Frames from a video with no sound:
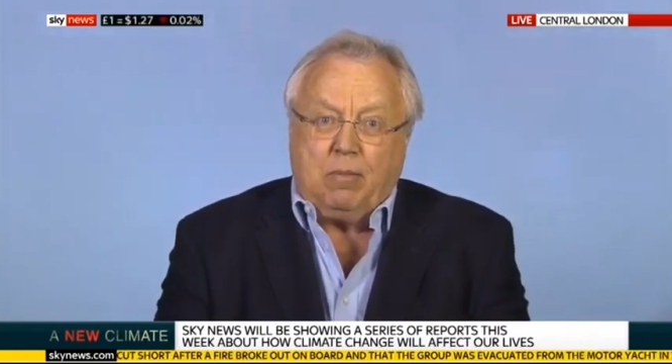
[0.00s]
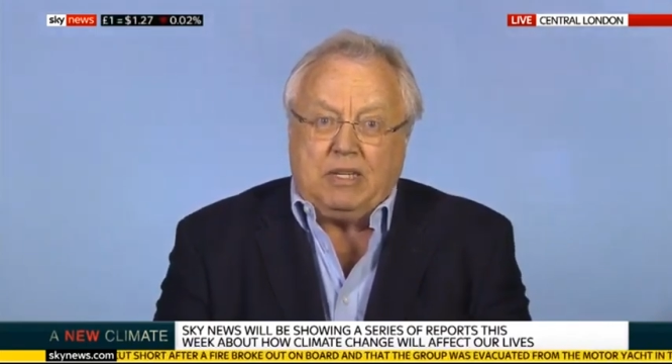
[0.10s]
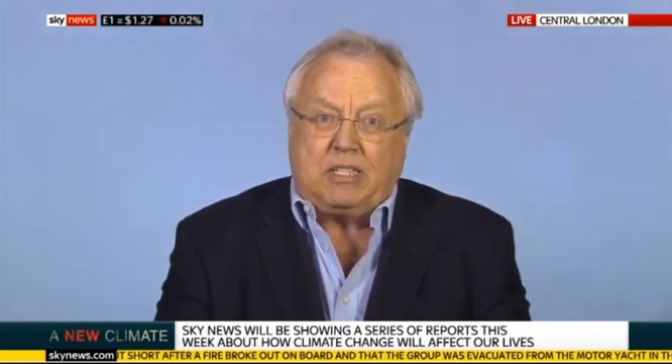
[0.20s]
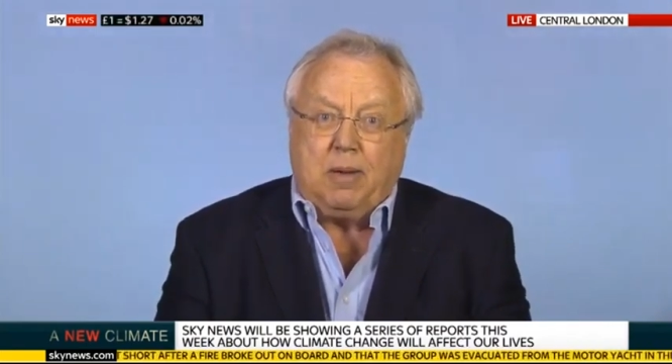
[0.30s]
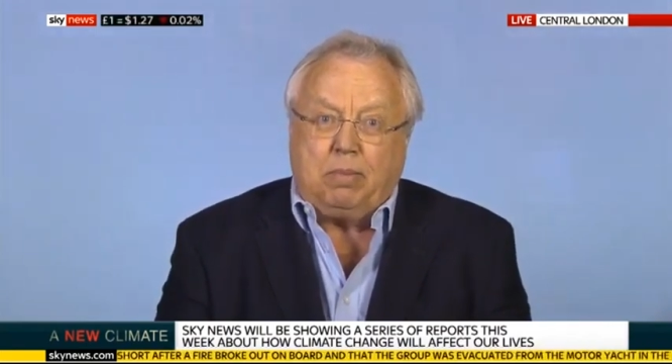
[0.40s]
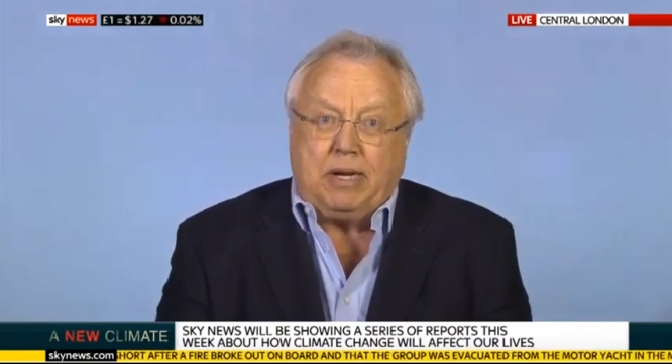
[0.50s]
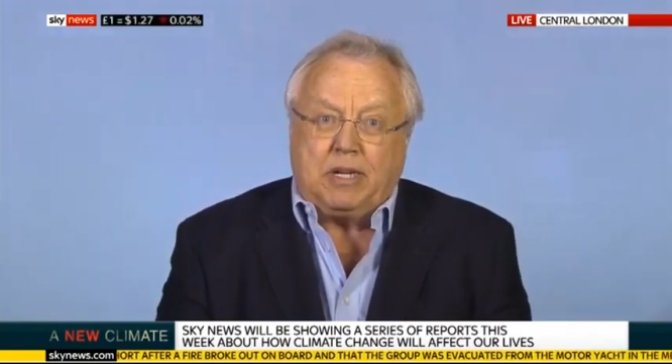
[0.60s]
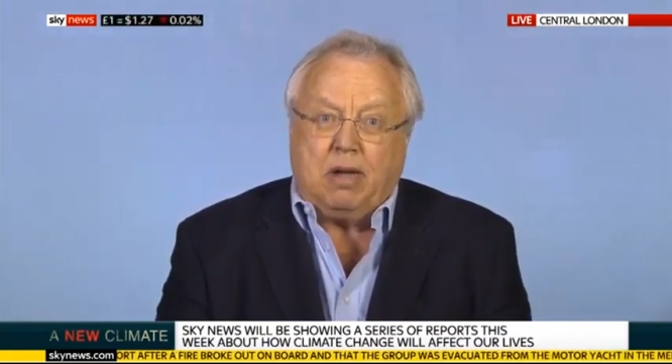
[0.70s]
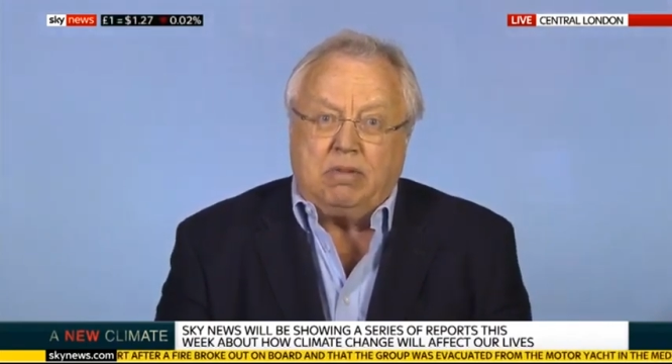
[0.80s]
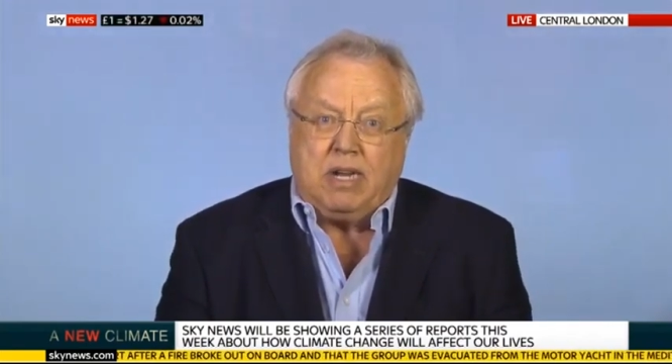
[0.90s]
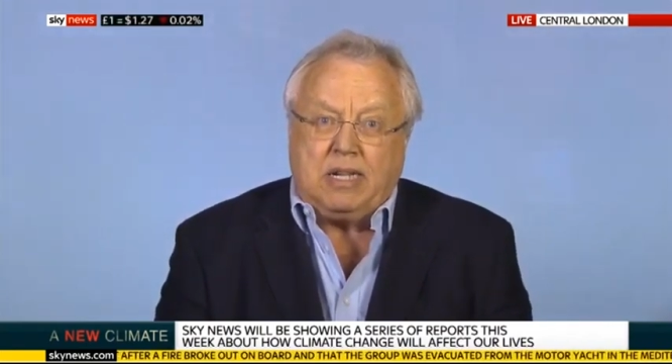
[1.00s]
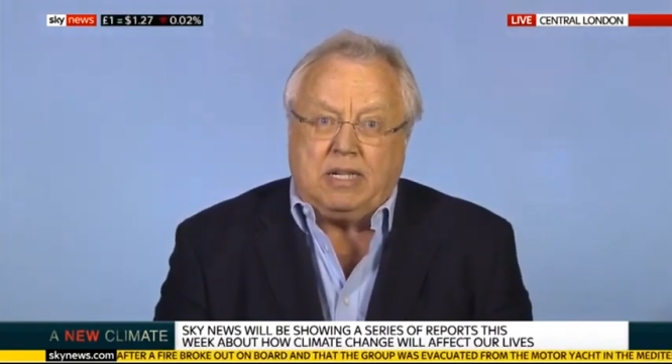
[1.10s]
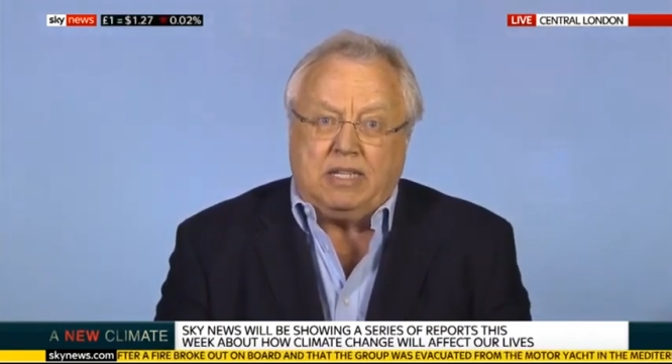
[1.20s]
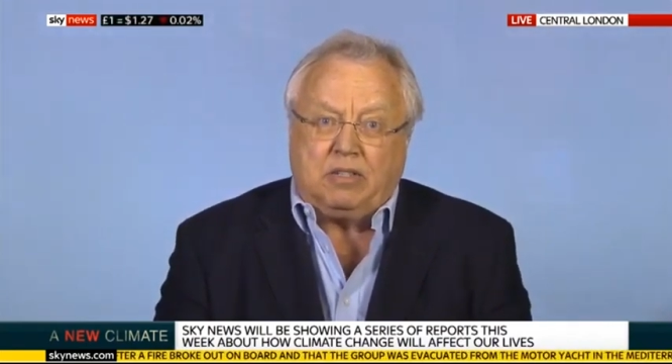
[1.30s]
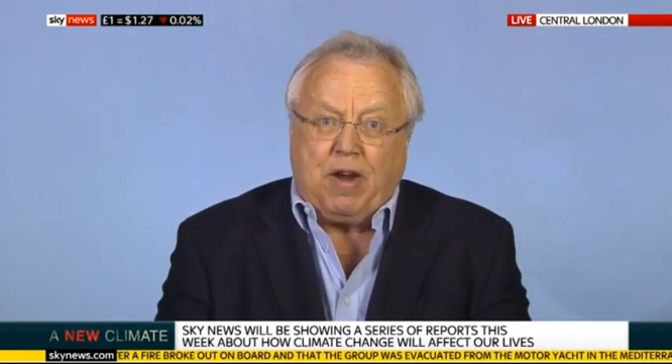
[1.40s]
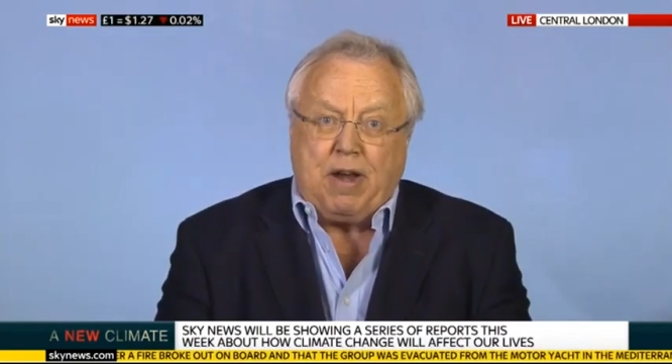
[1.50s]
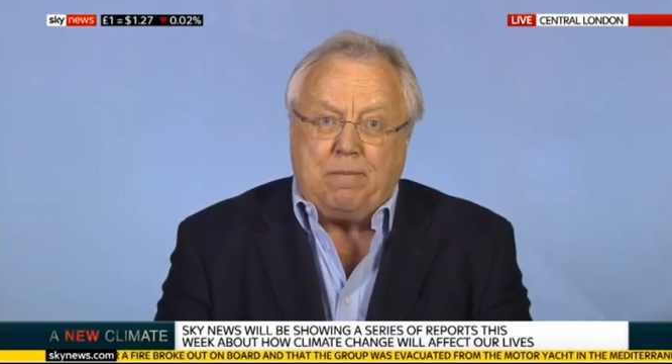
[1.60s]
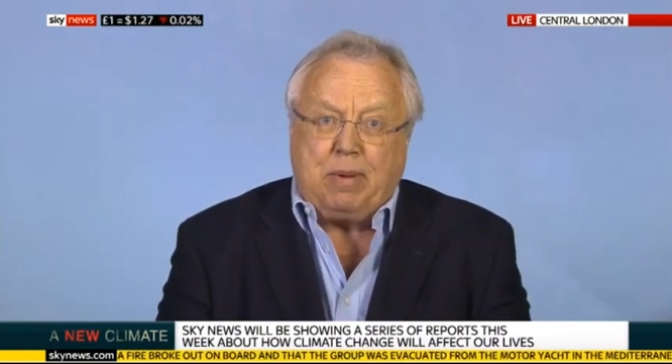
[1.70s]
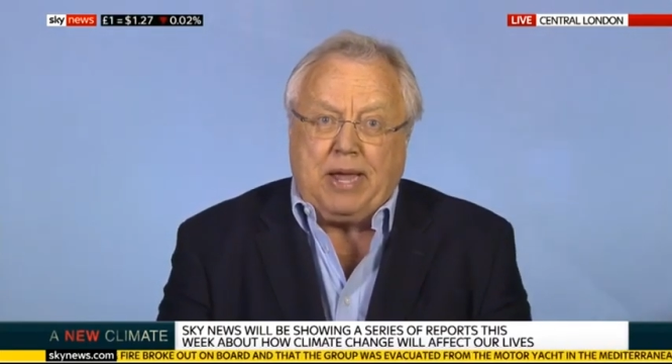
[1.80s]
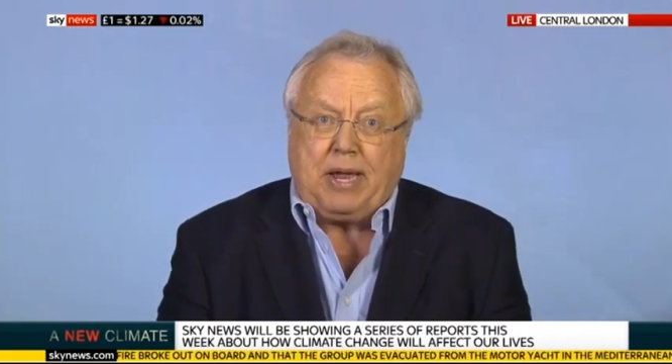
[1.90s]
and we simply don't need these
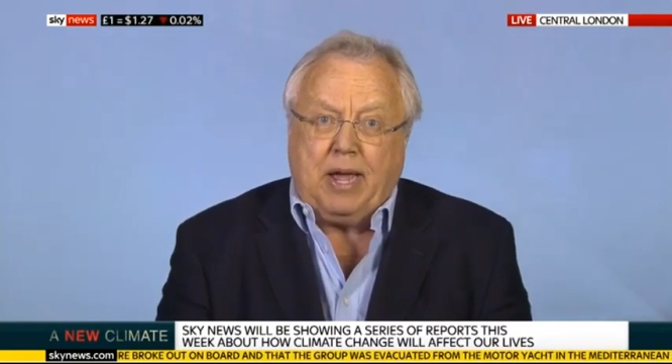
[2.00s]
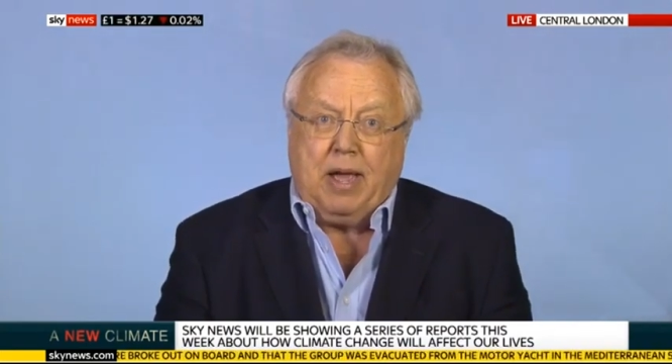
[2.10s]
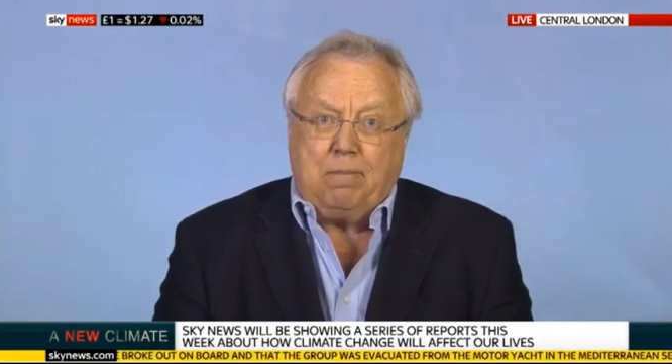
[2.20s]
very big